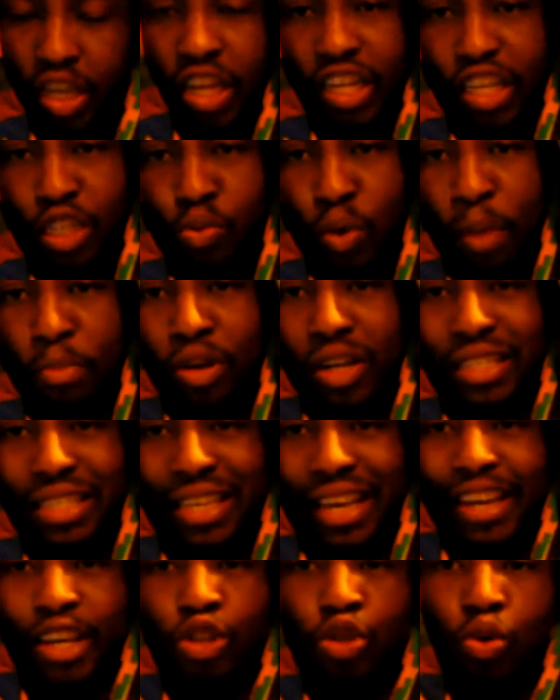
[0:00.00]
This is why I'm going to
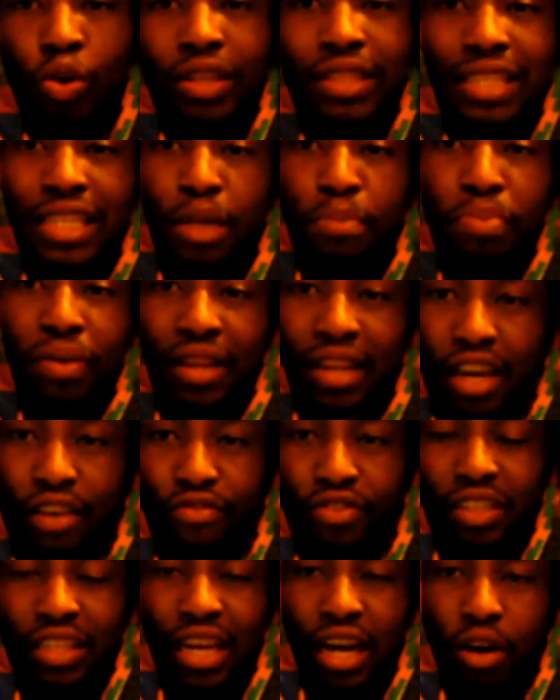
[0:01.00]
take it to a deeper
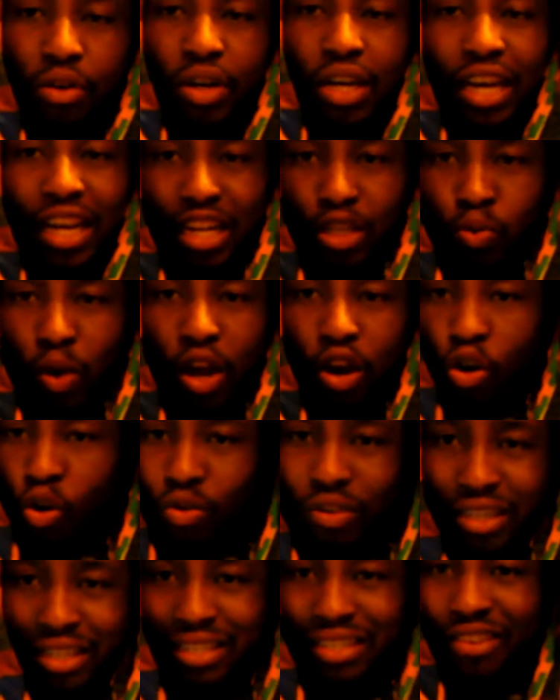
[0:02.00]
level now, and that's why I
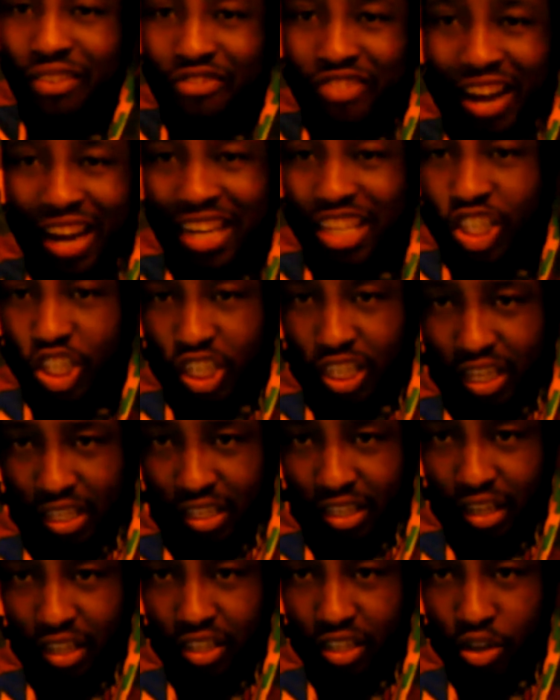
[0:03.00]
call this divine
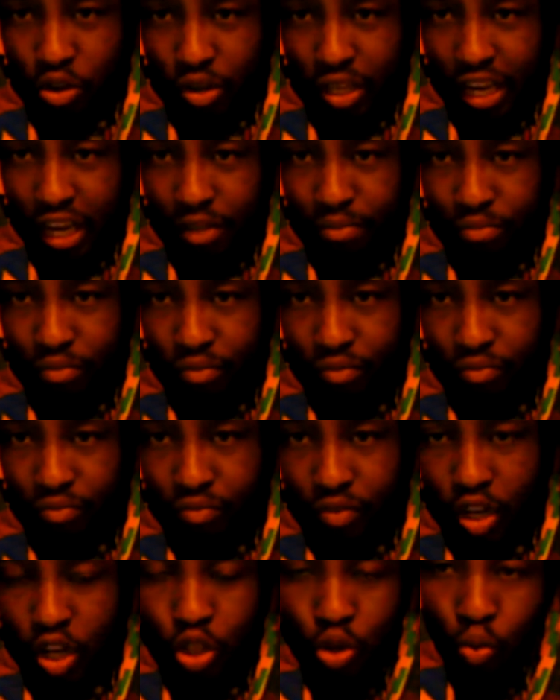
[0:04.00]
genetics, okay?
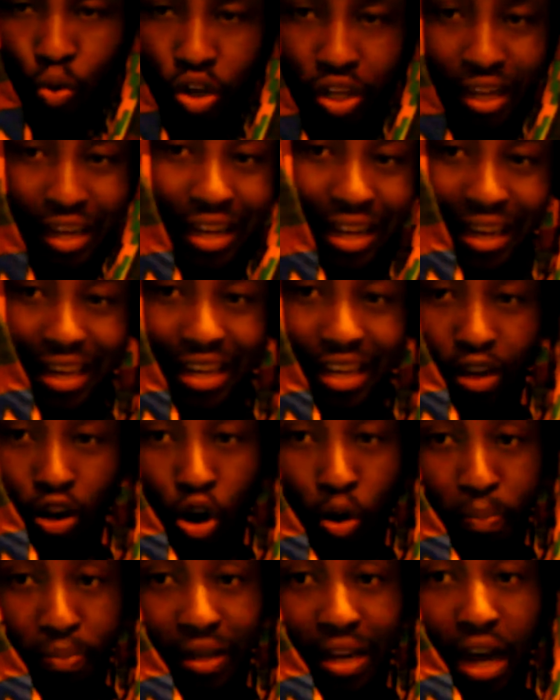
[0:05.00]
So we're going to link it
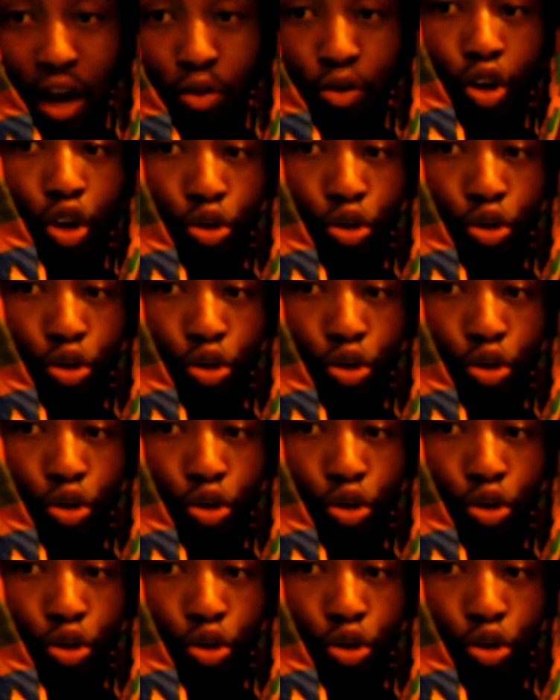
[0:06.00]
up now